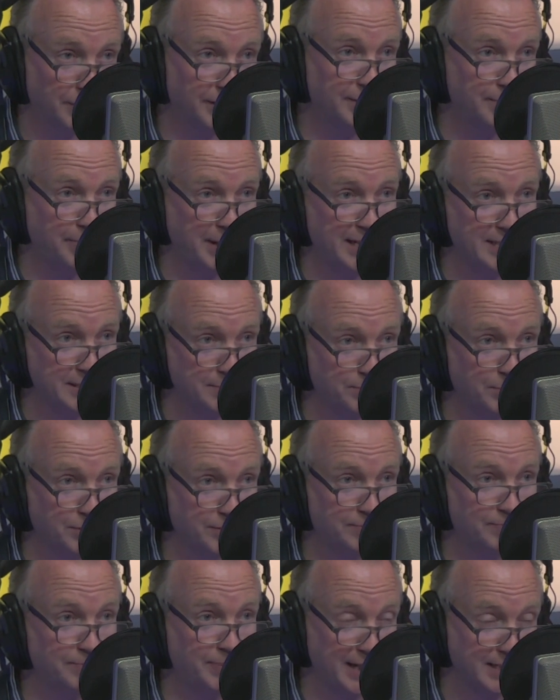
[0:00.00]
of the best
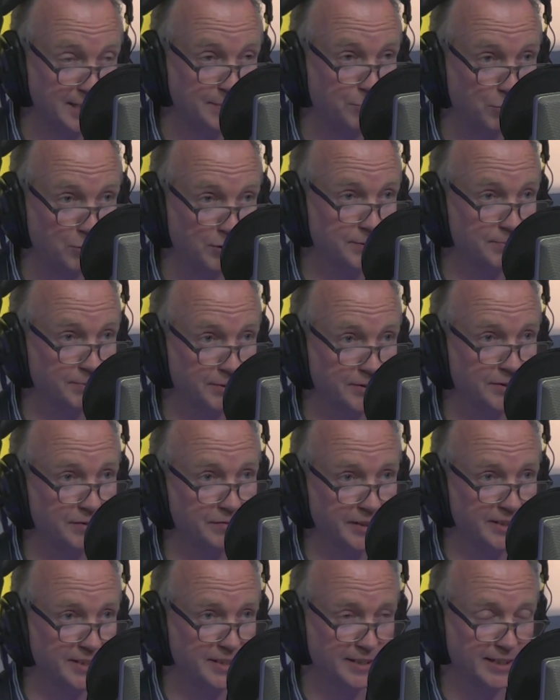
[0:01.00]
sports
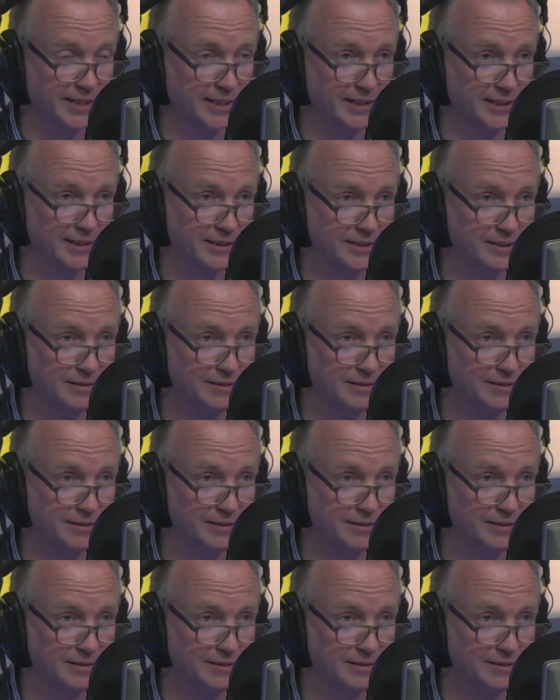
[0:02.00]
books of recent decades.